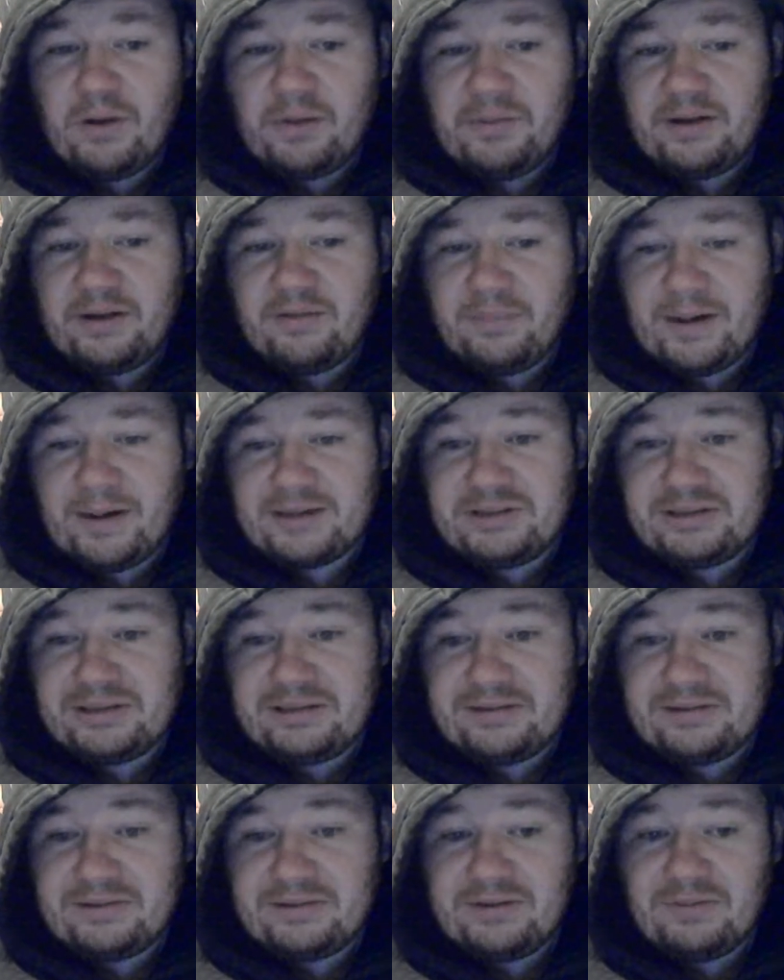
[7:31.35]
women's
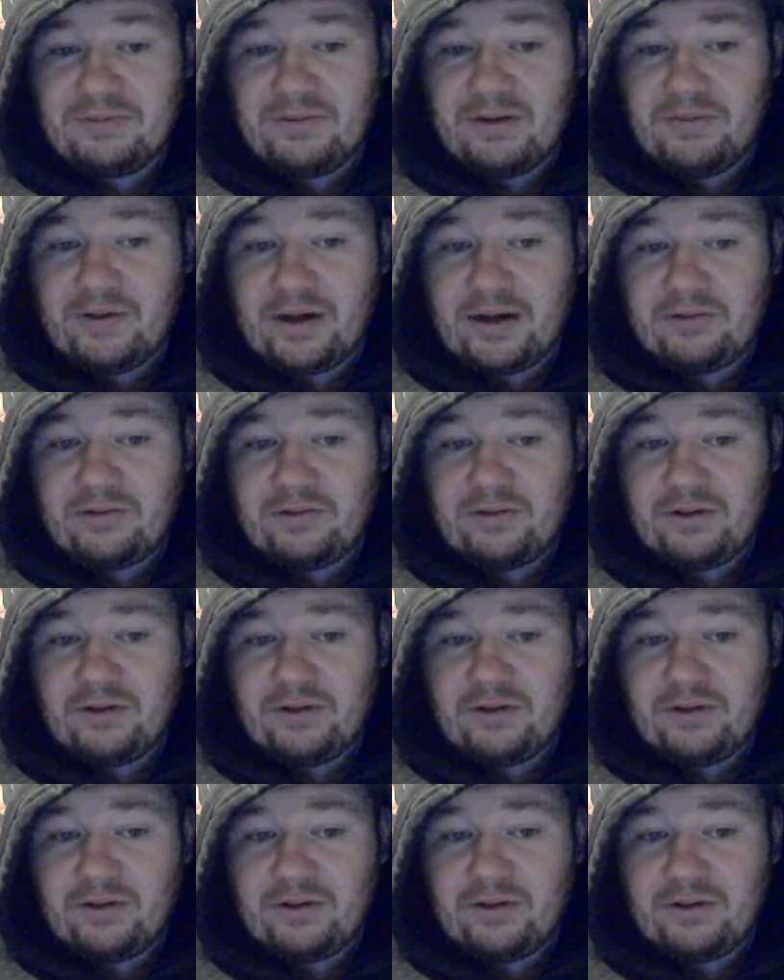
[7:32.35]
matches and stuff like that.